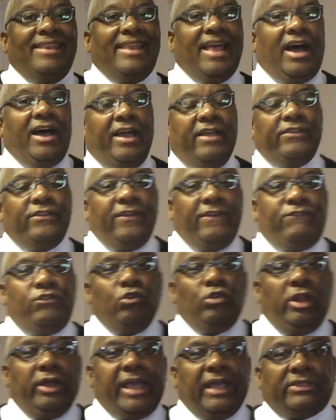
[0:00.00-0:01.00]
Now,
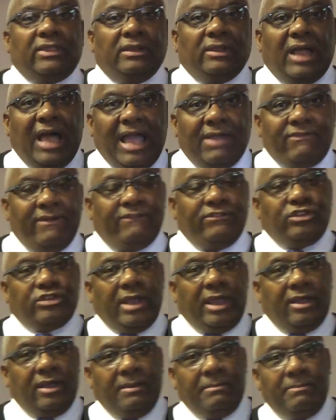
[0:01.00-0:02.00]
if you look at the life of
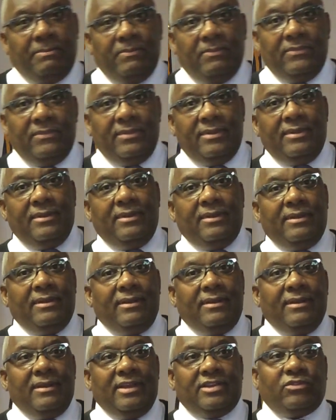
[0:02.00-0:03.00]
Jacob,
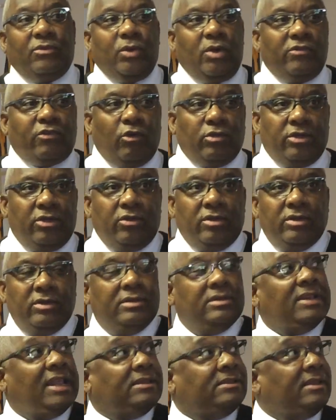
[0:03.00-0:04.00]
let's go a little further here.
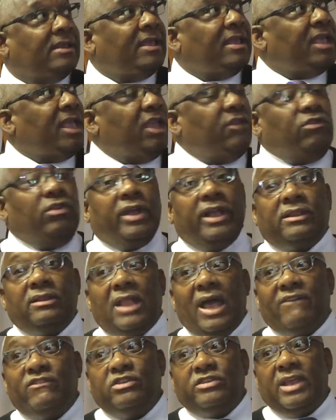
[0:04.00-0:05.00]
If you look
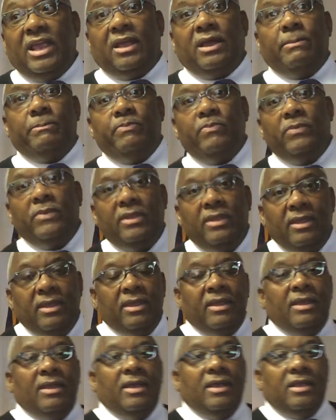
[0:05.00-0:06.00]
at the life of Jacob
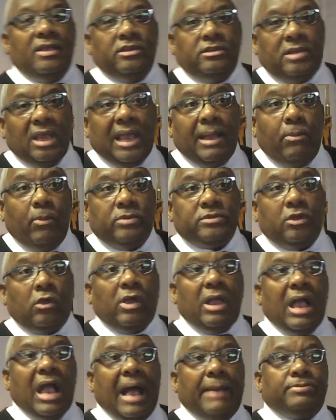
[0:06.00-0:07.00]
was
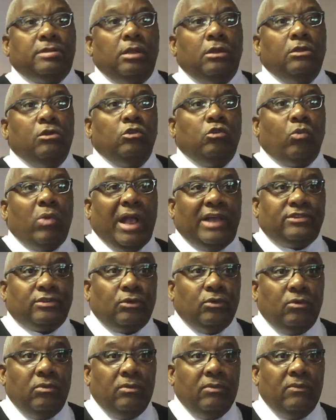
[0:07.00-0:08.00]
an absolute
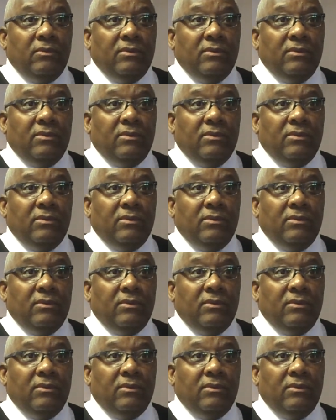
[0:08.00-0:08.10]
rascal.